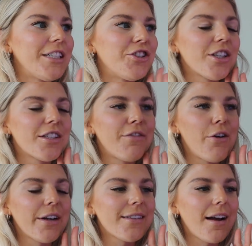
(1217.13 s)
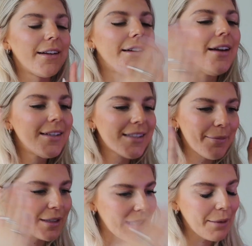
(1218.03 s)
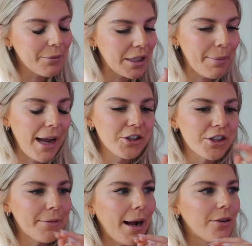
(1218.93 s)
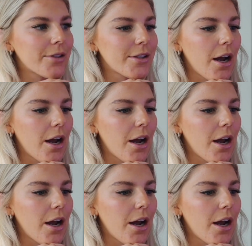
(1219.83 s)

and just focus on something that I'm really passionate about.